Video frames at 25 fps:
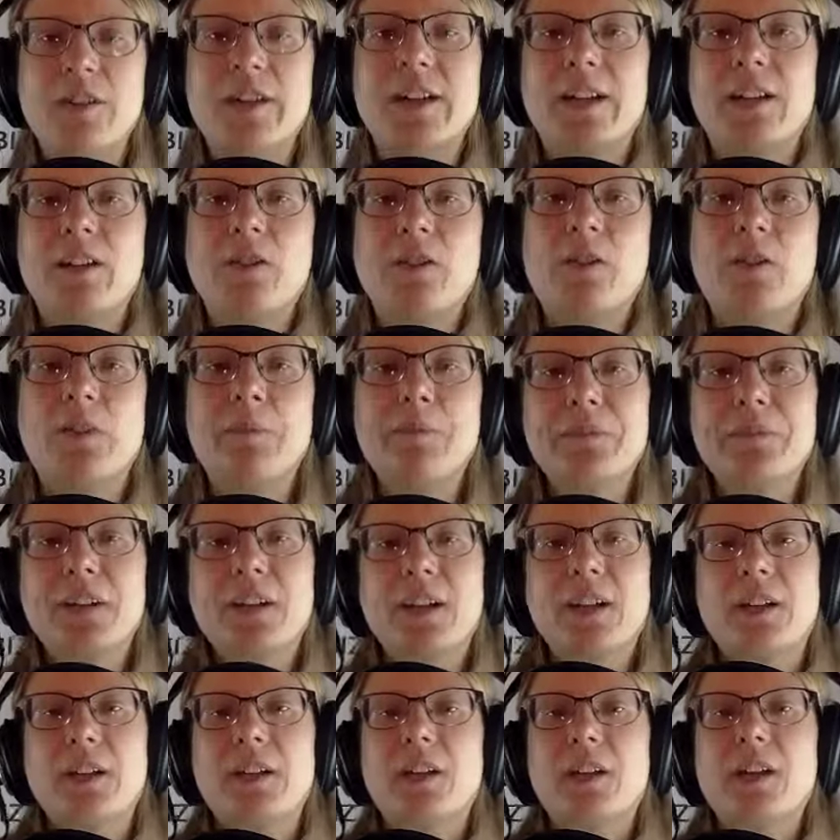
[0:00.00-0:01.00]
cool.
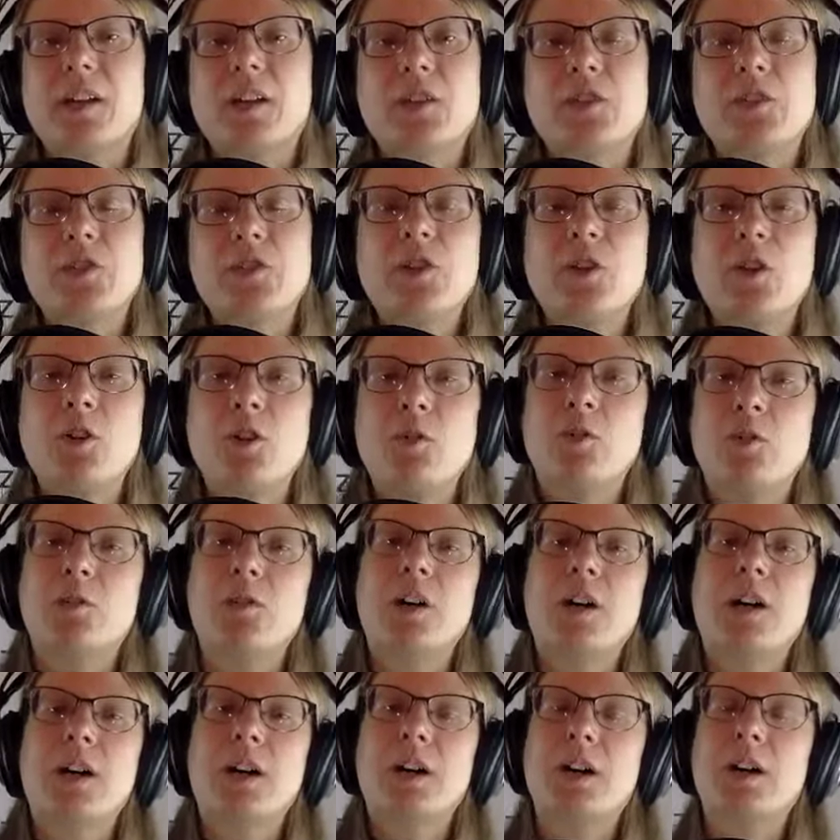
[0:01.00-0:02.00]
So
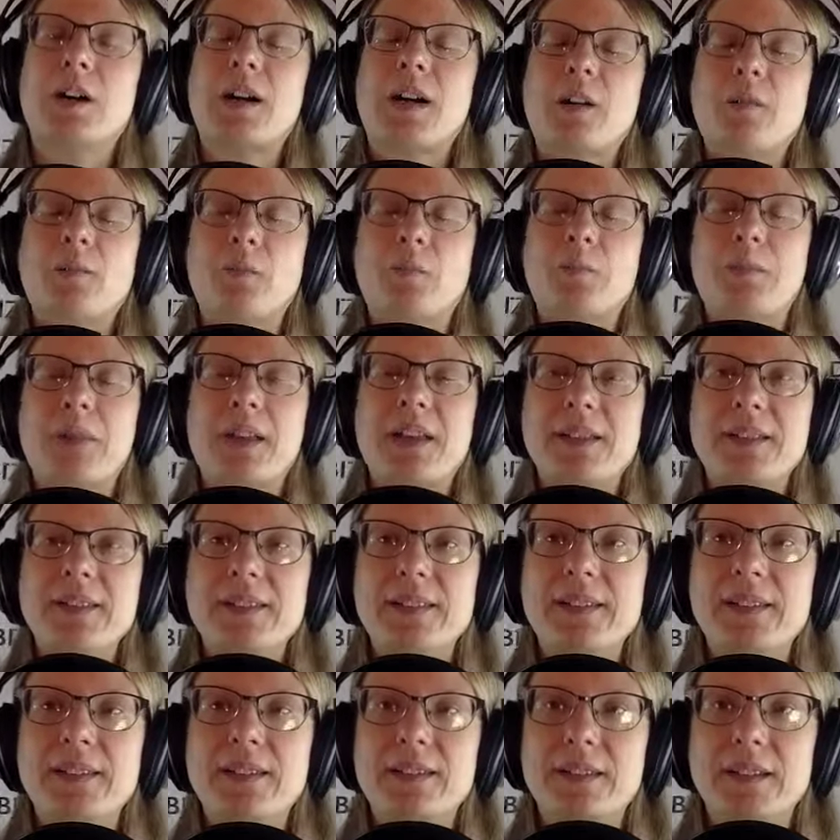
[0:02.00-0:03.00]

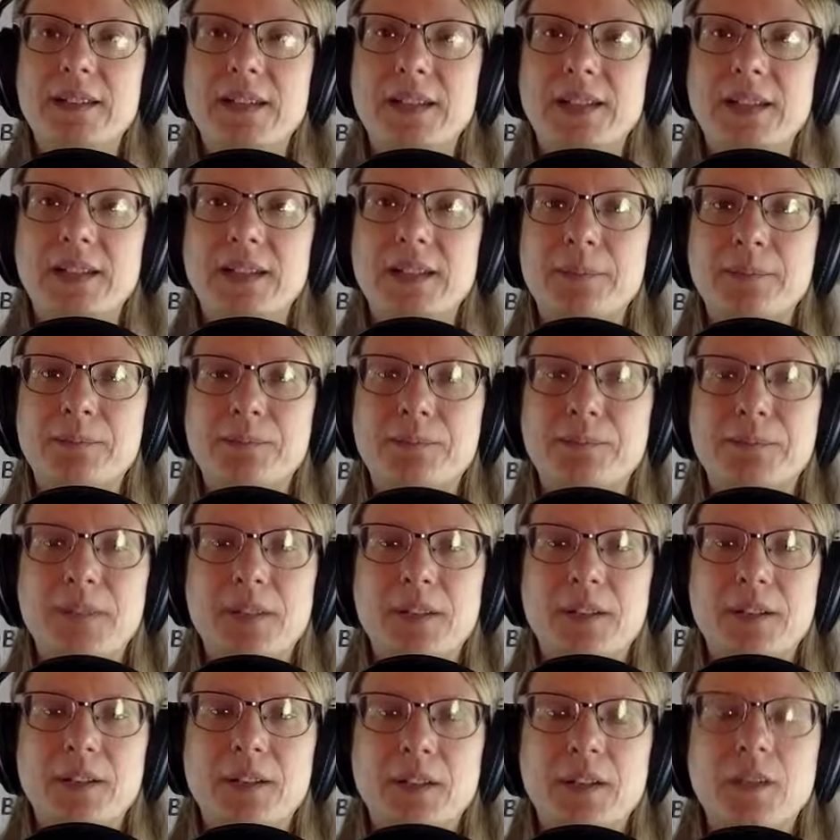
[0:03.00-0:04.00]
basically,
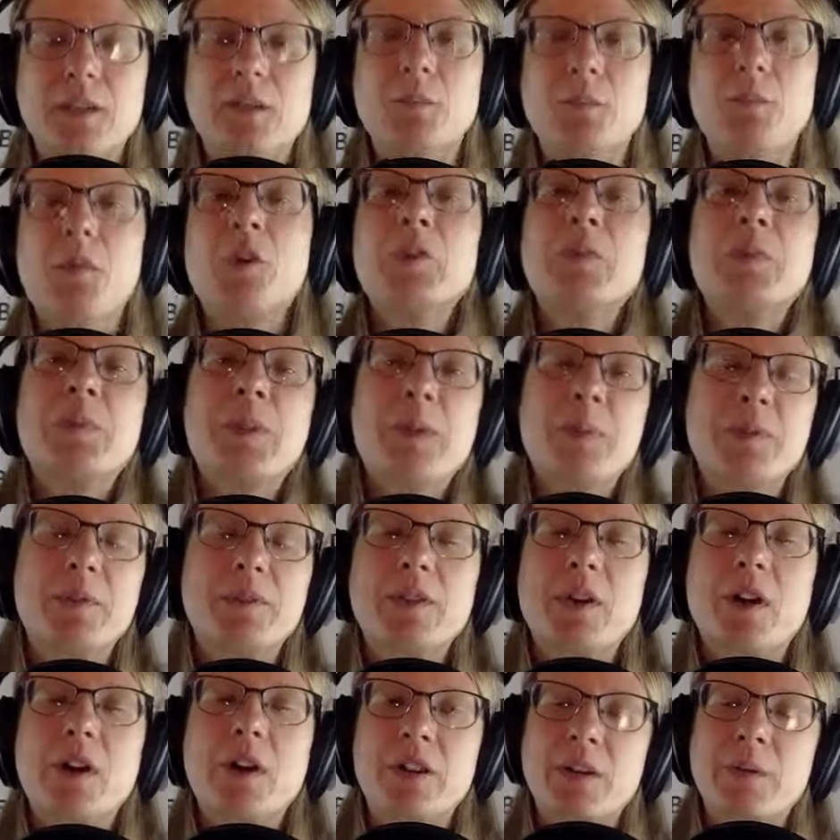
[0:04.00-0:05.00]
most people
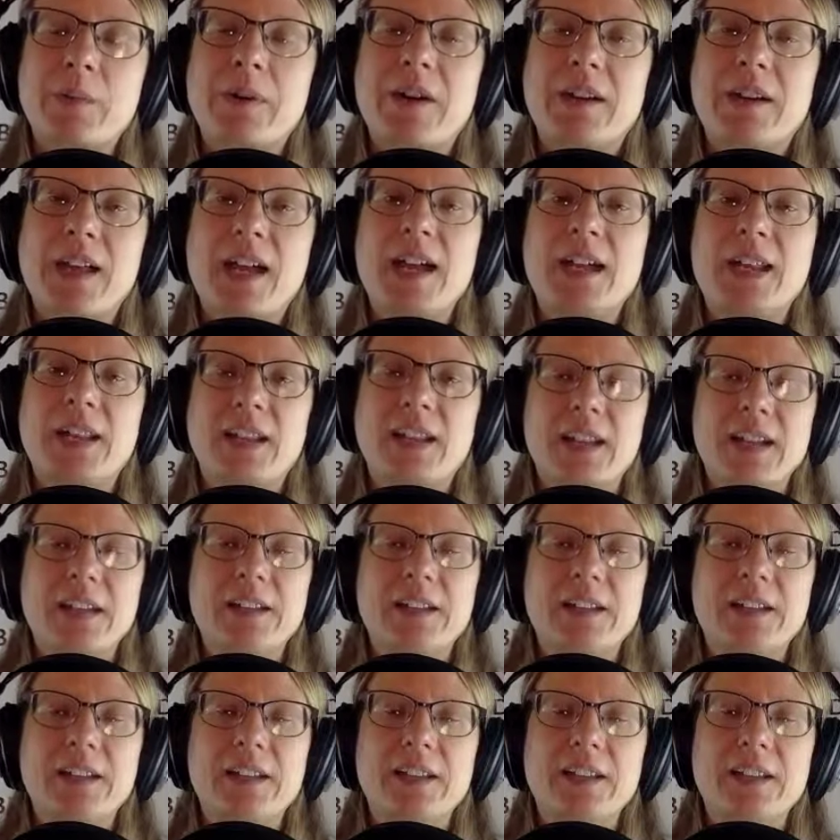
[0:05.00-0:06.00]
talk about
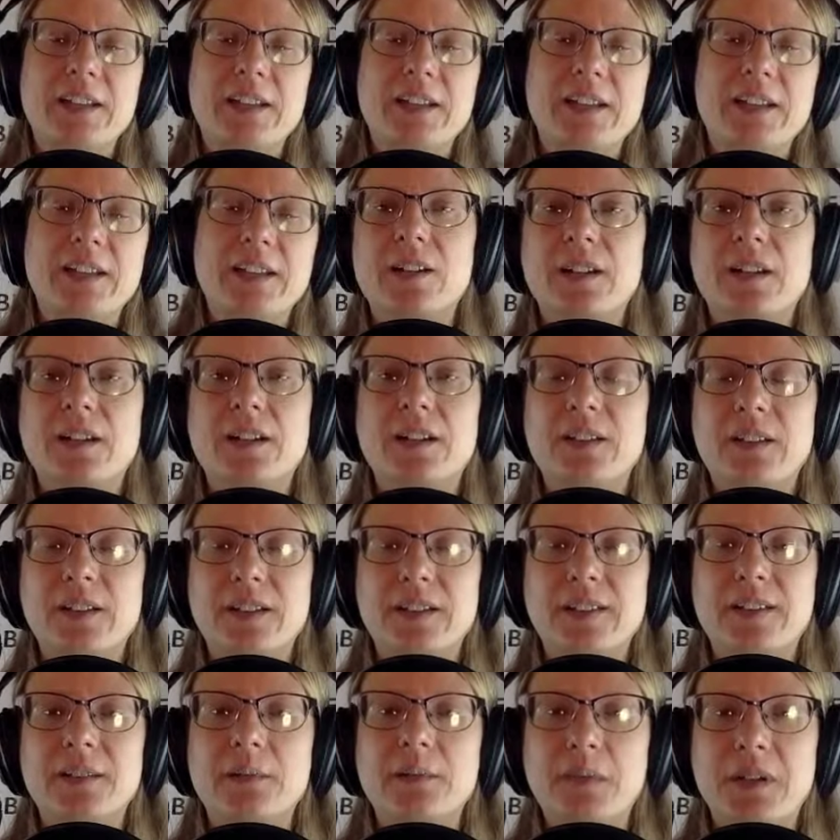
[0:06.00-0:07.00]
headlines. And headlines are kind of
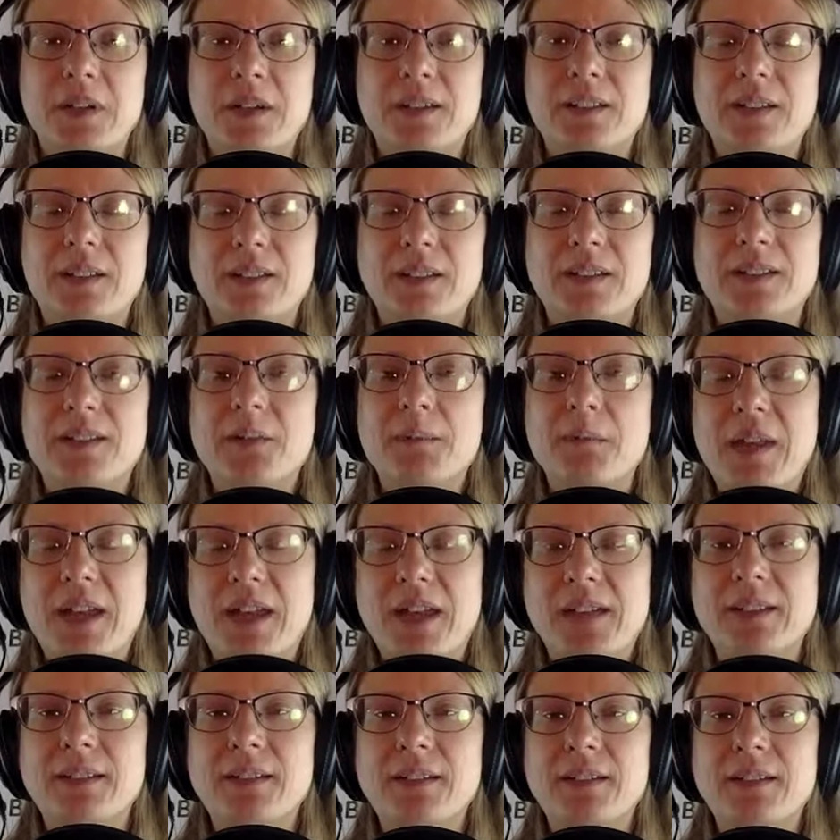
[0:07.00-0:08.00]
like the big. That's
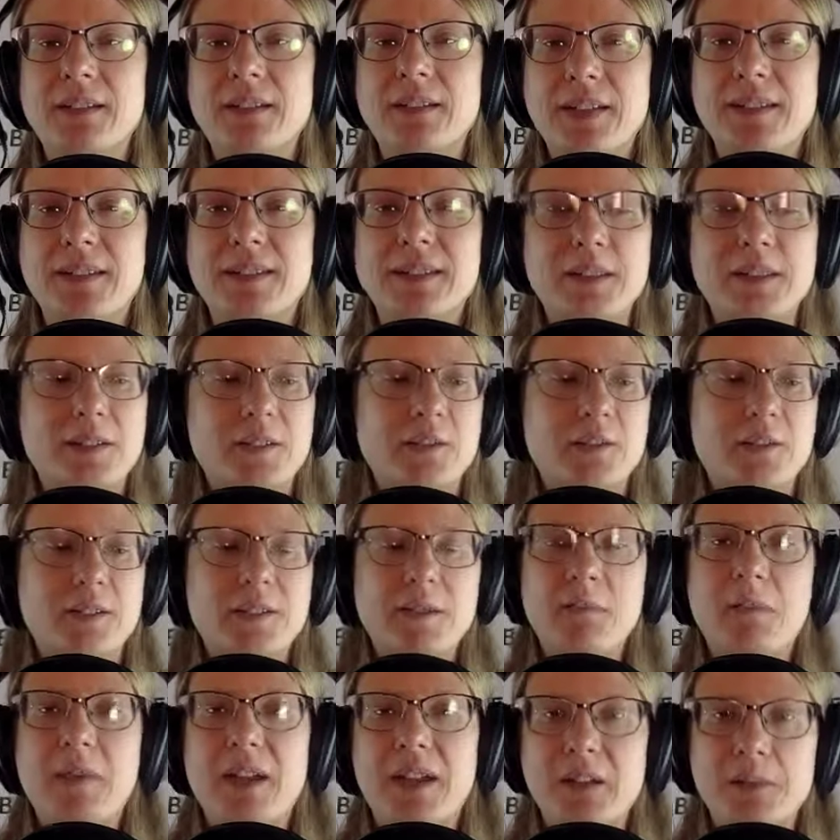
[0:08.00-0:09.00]
sort of
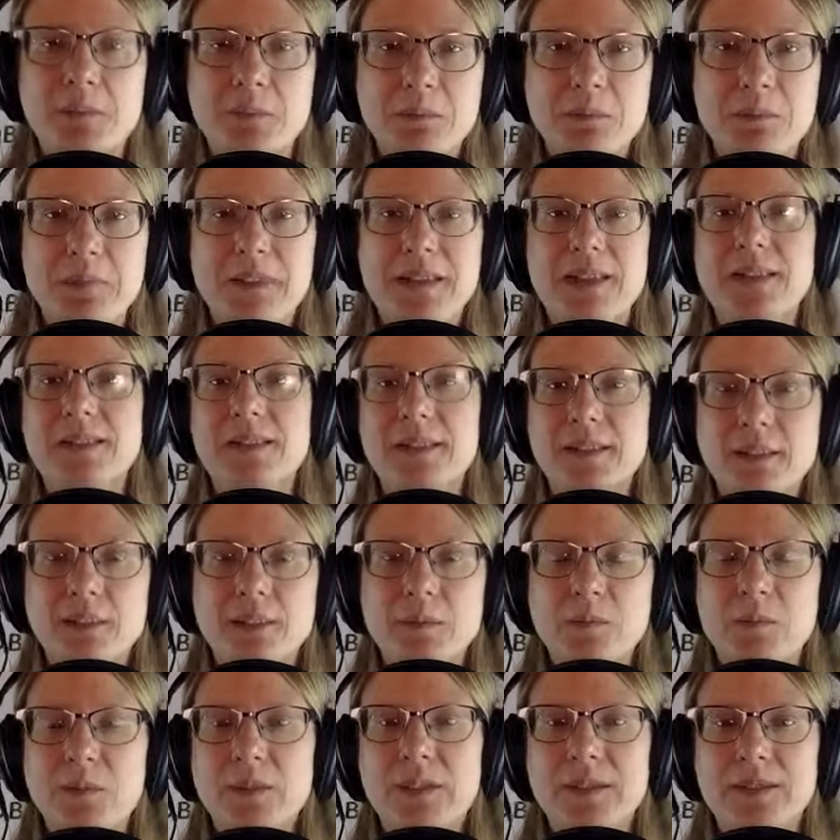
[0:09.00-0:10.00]
the main piece of
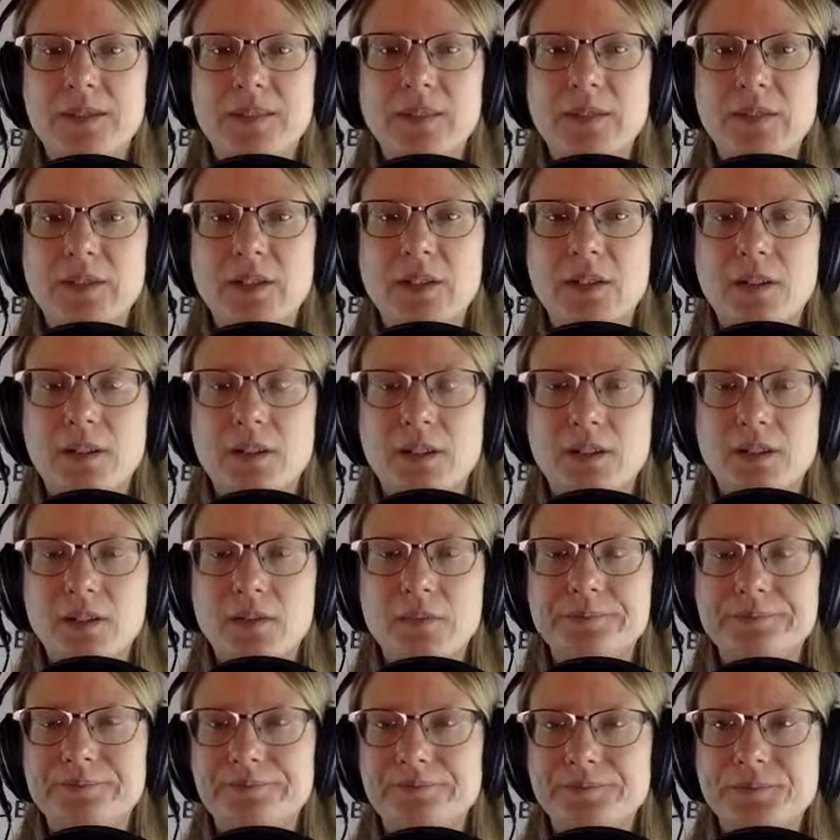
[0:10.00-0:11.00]

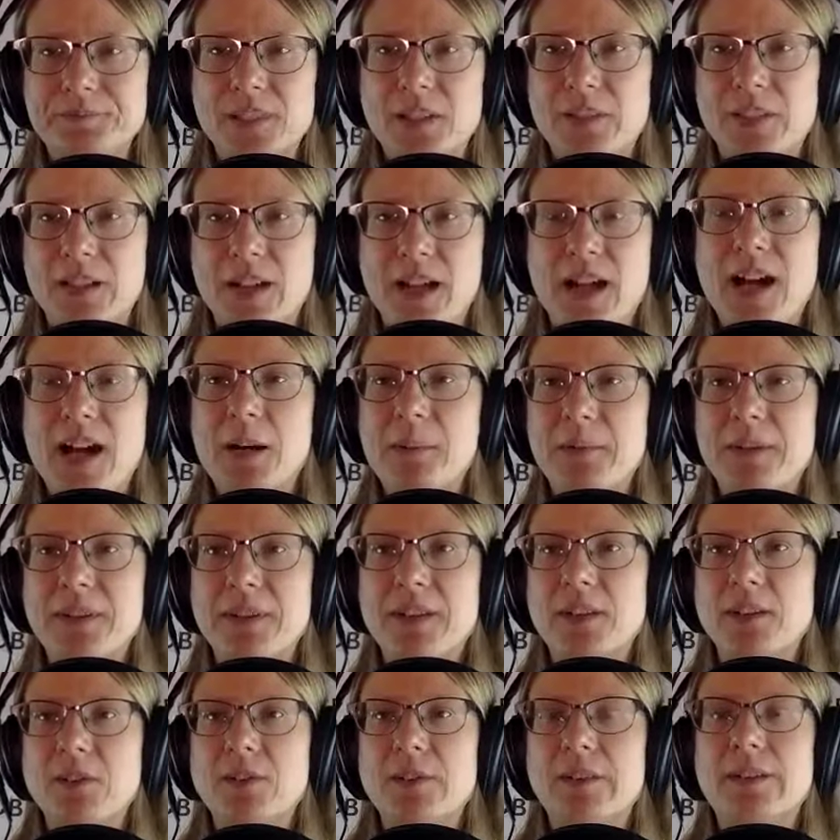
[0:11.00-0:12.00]
the copy
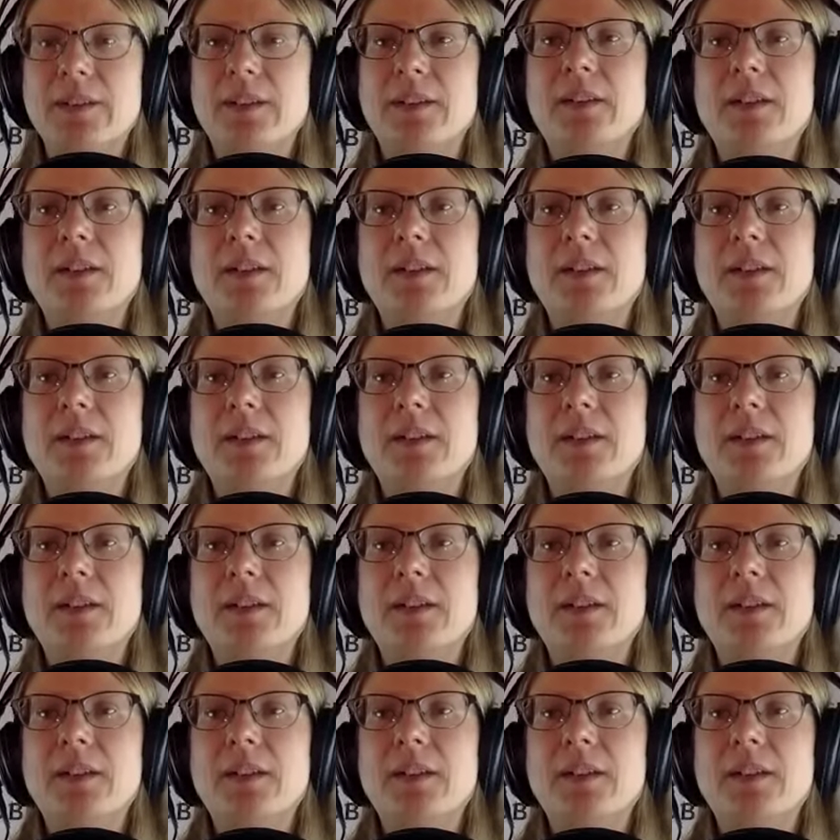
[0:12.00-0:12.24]
that you'd see.